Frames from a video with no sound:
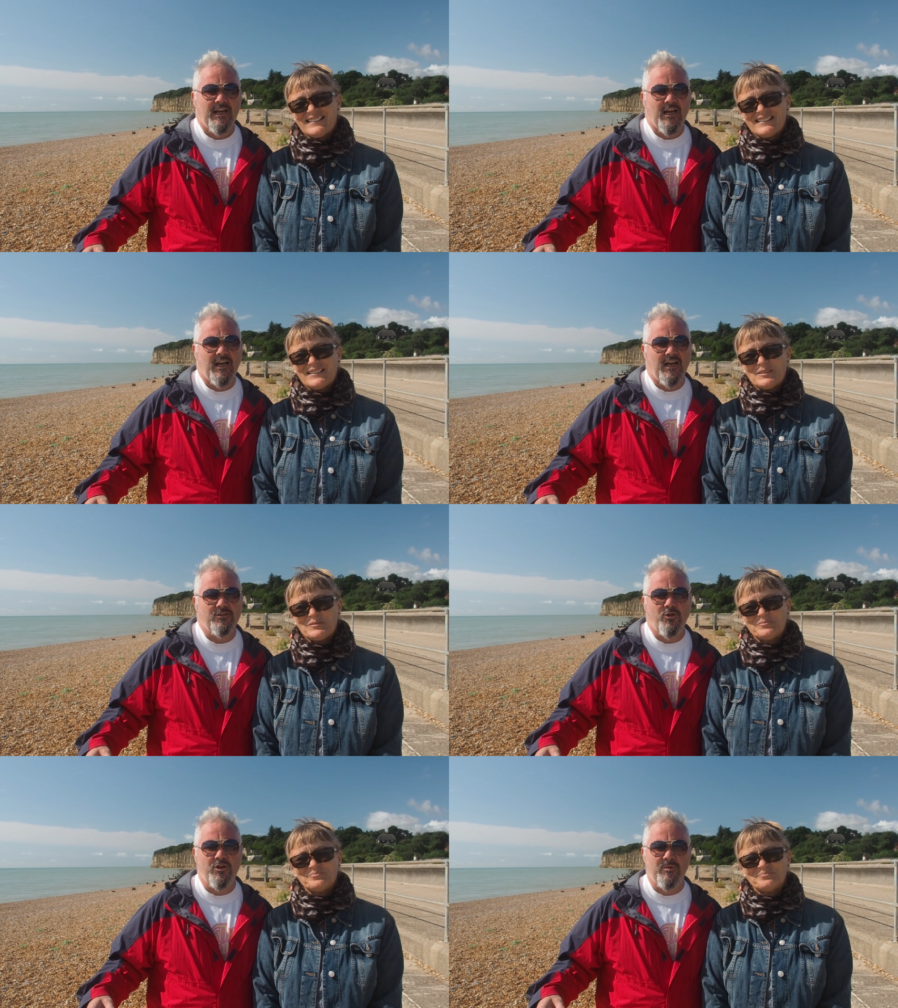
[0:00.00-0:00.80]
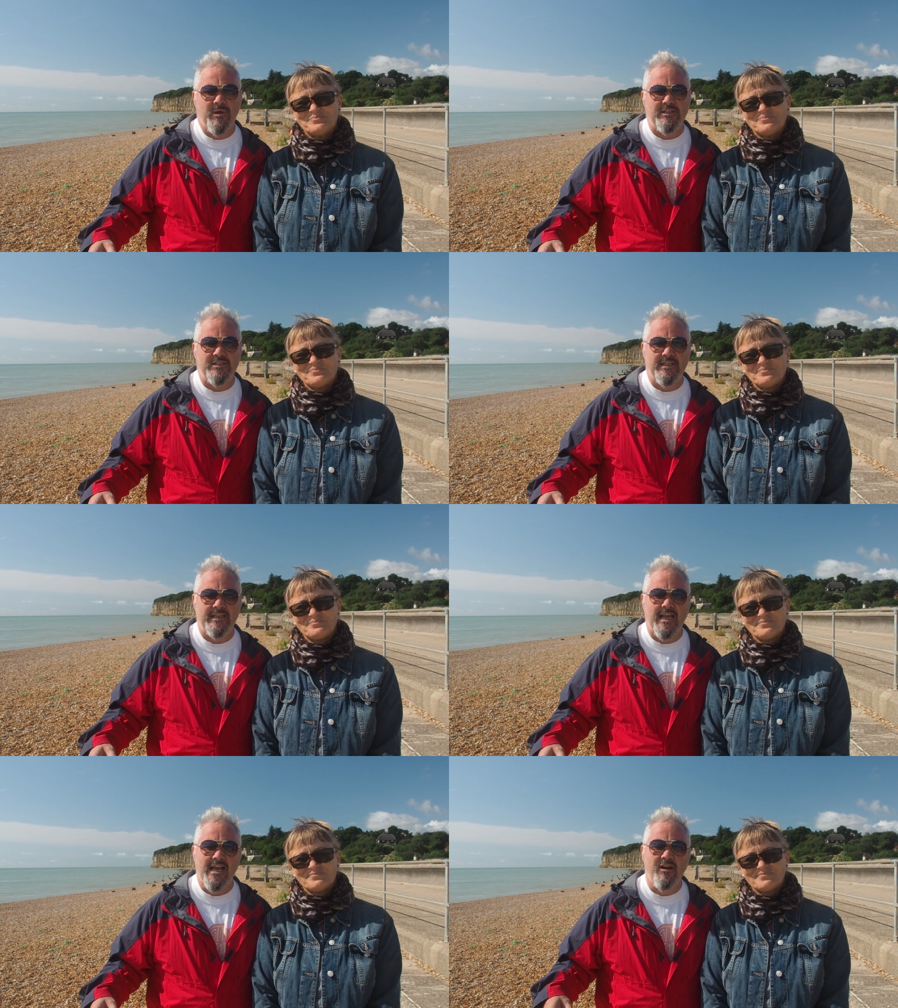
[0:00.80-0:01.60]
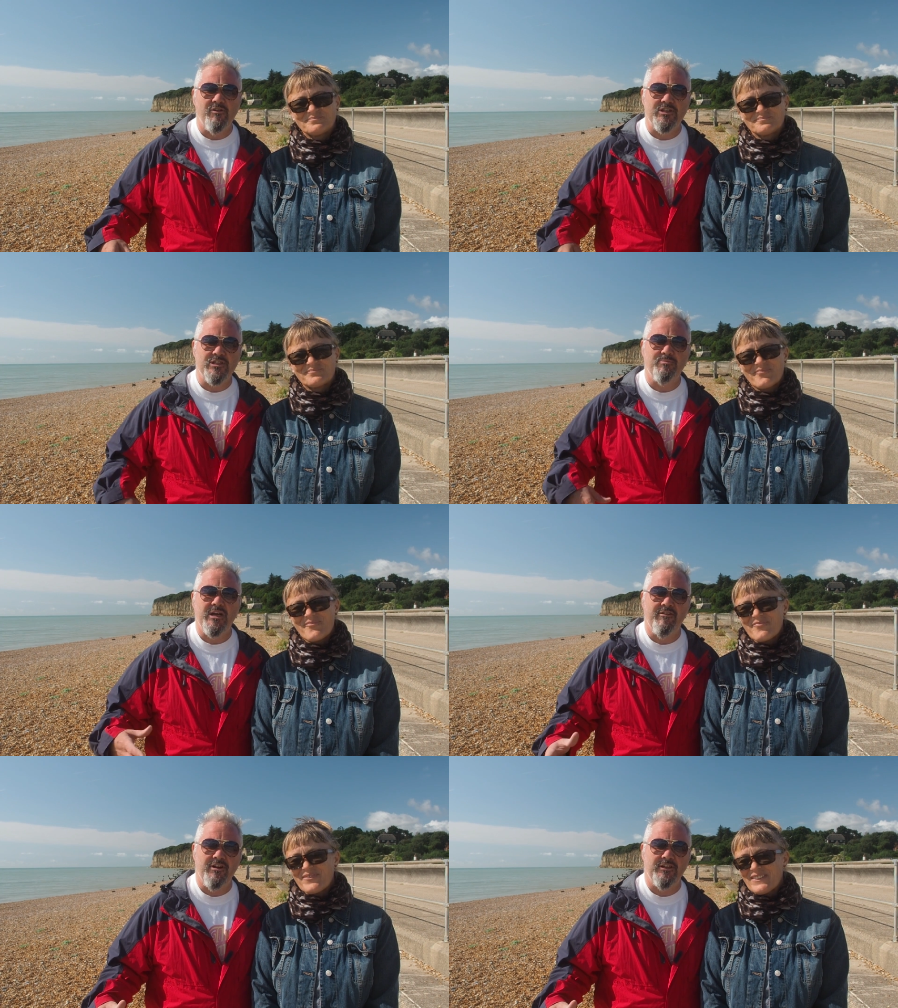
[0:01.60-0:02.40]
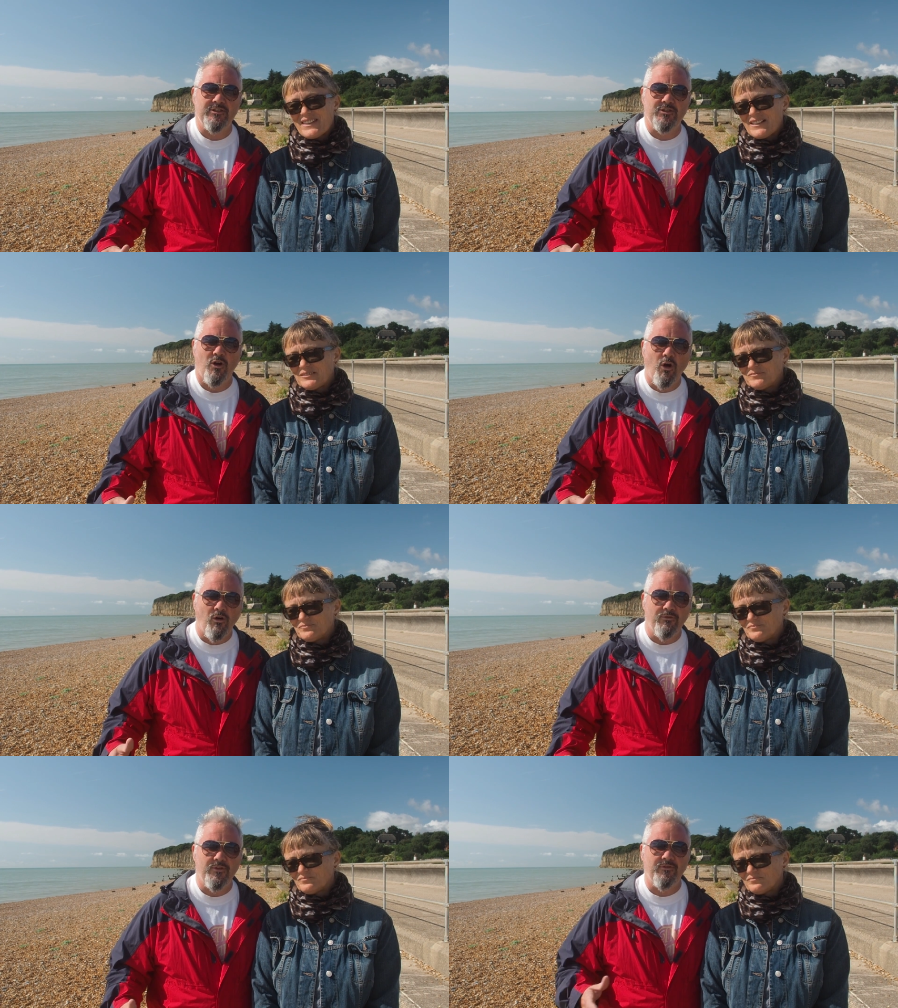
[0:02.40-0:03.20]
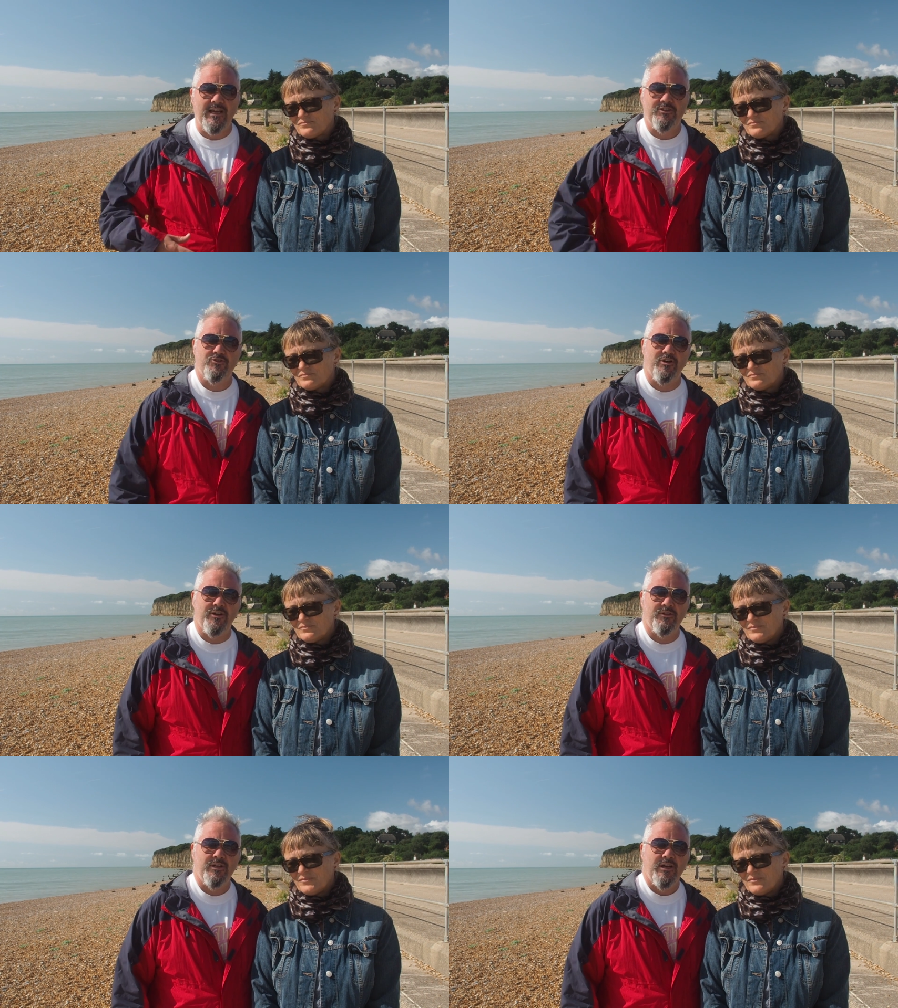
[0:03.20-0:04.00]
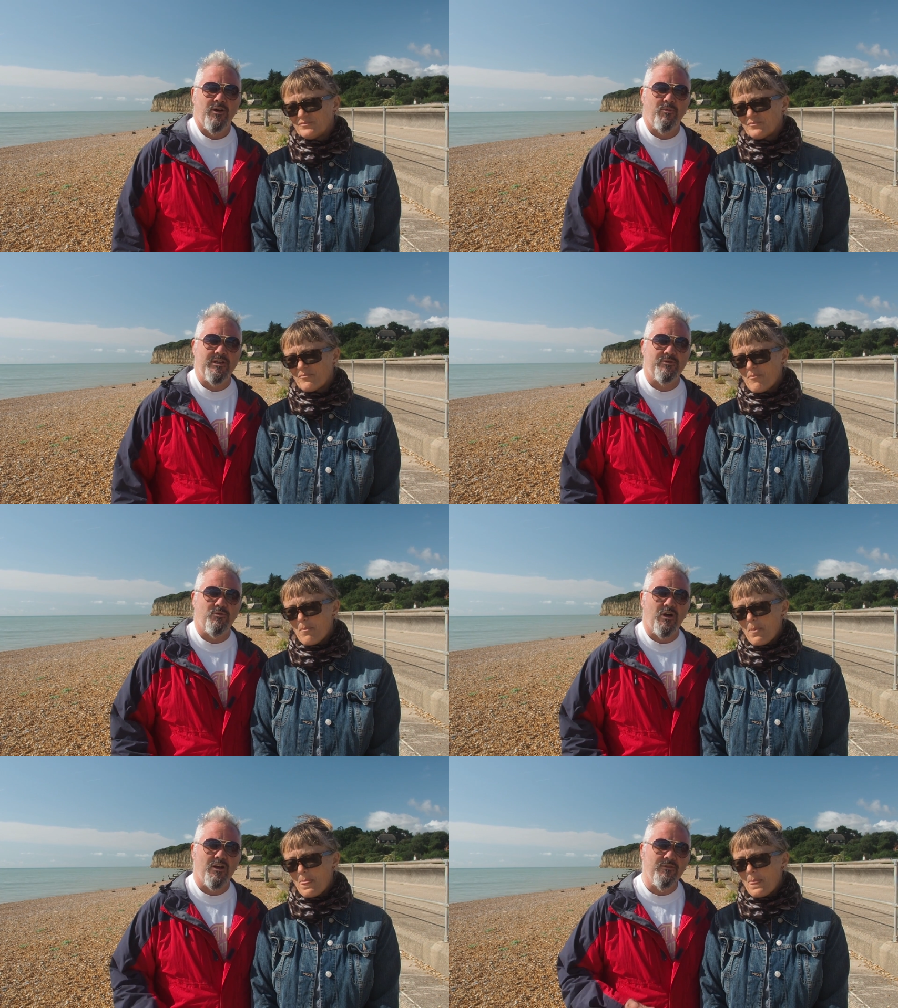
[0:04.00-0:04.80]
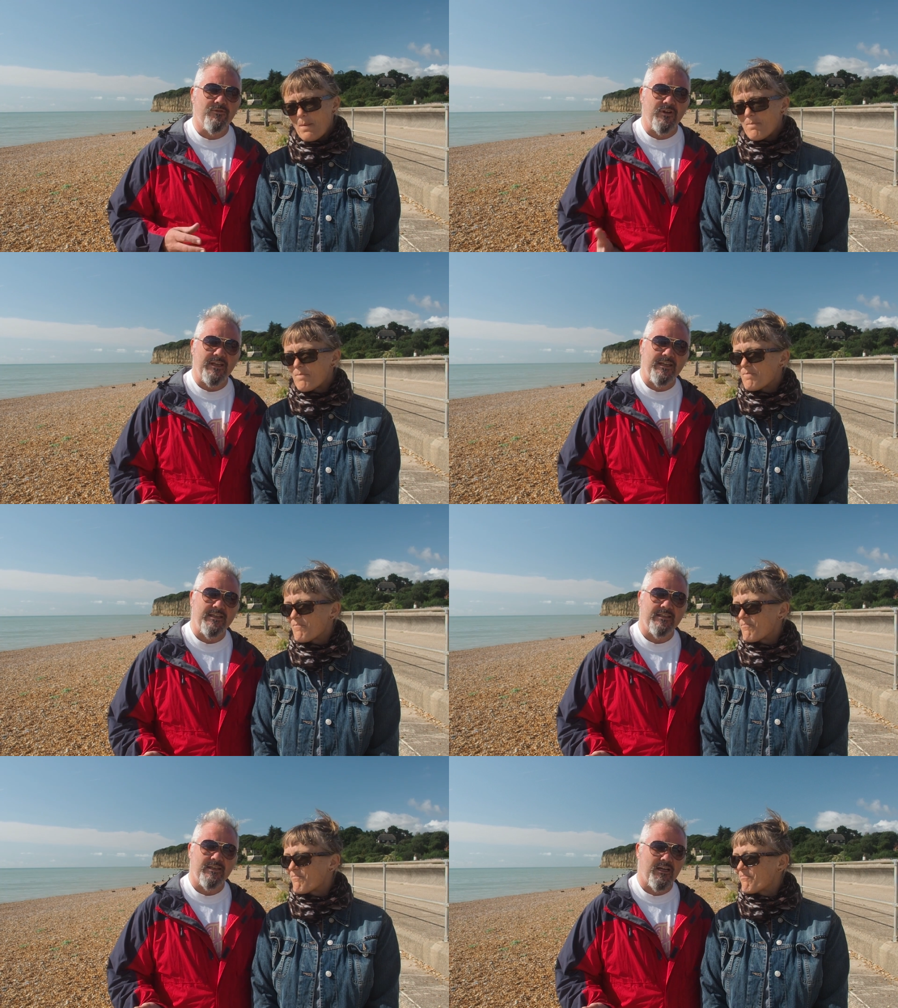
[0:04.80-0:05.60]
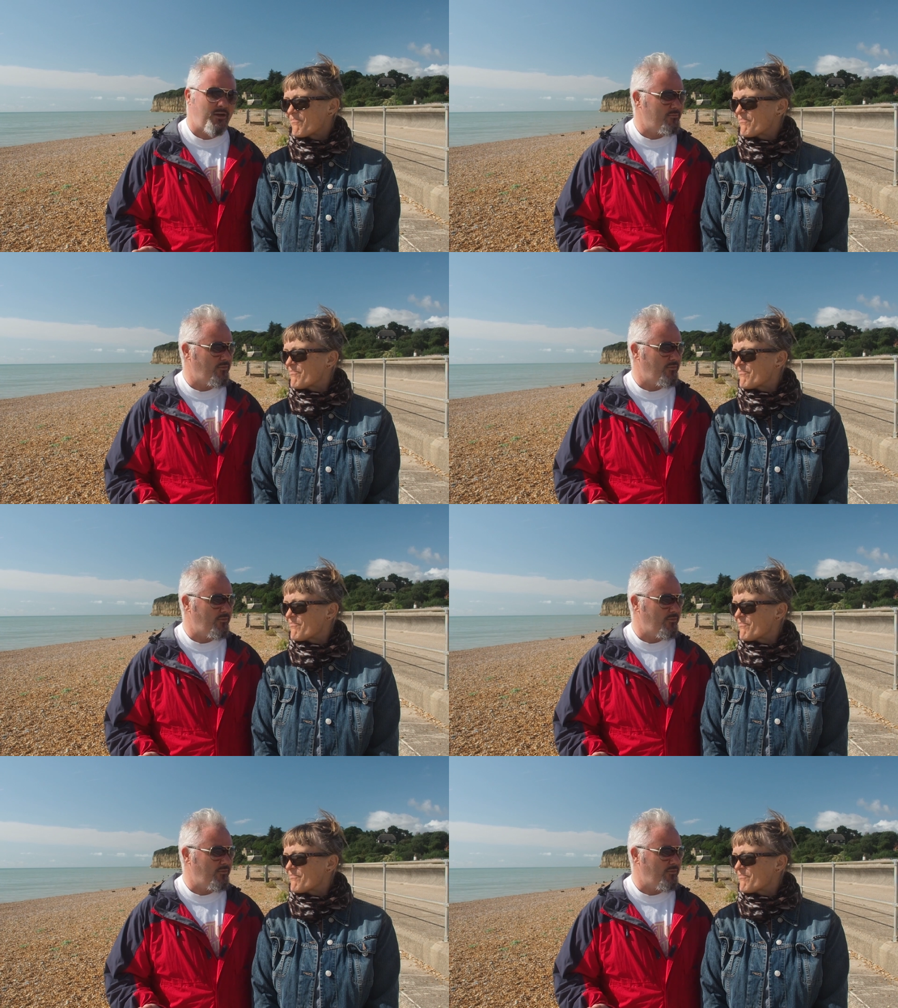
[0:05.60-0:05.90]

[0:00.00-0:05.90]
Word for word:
Speaker 1: uh, documenting our experience of the splash drone, which will hopefully uh,